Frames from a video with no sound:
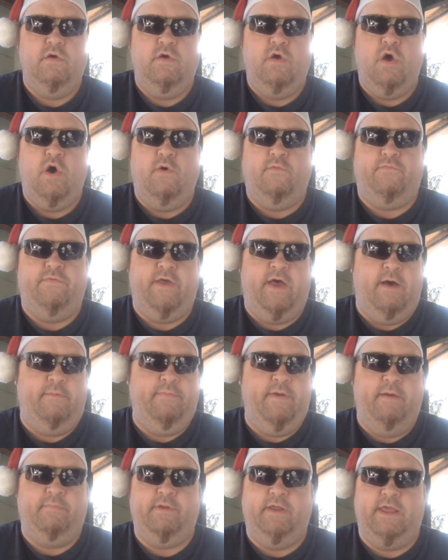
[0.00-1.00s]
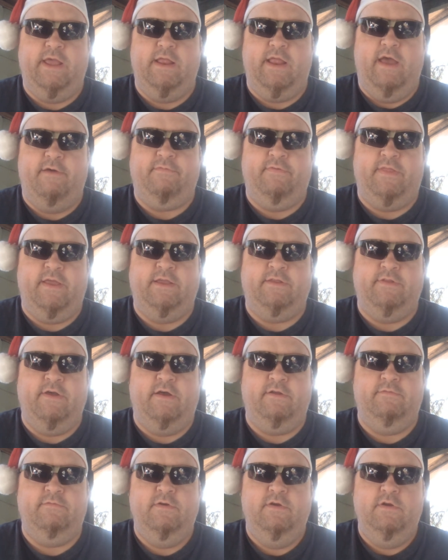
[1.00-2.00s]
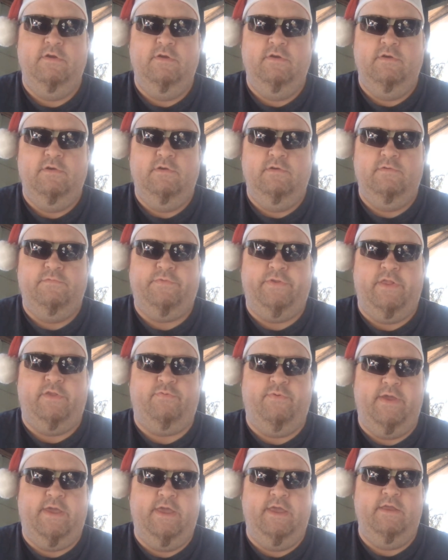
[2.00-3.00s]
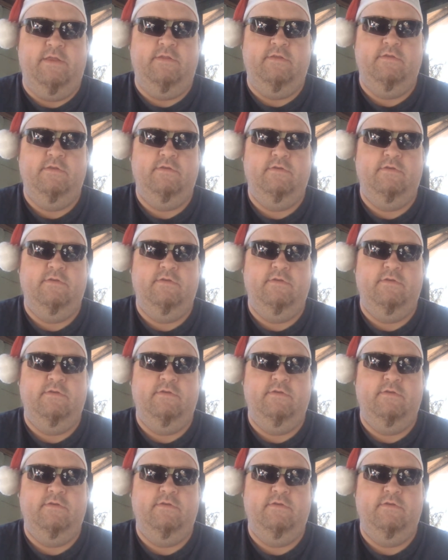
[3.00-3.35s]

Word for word: I'll be able to get everything done for this weekend.